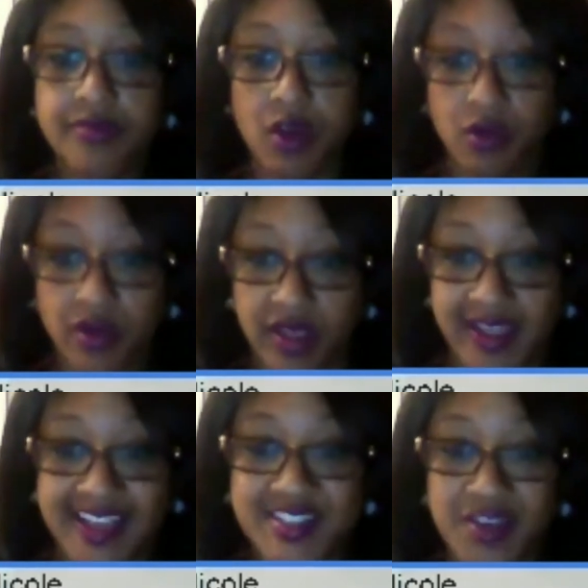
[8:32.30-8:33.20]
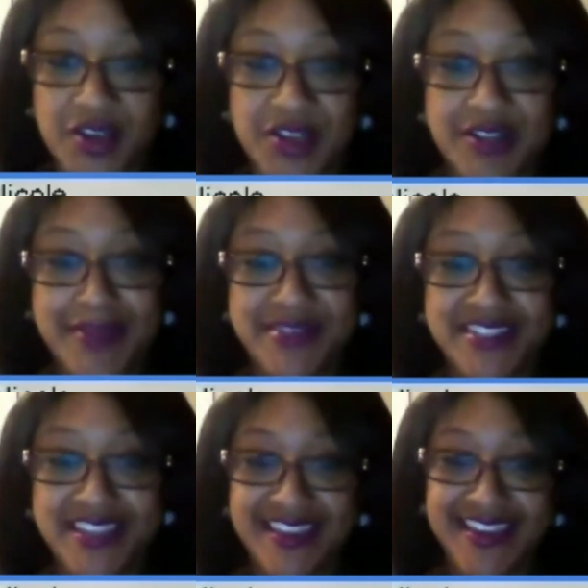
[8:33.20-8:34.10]
Okay, I saw your lips
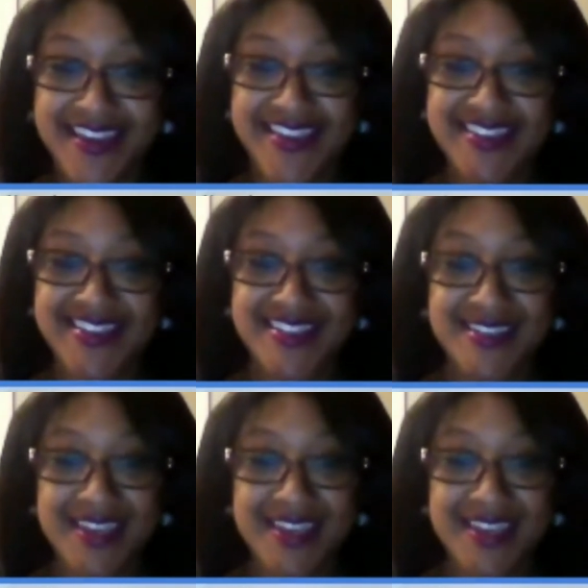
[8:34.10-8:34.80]
say yes.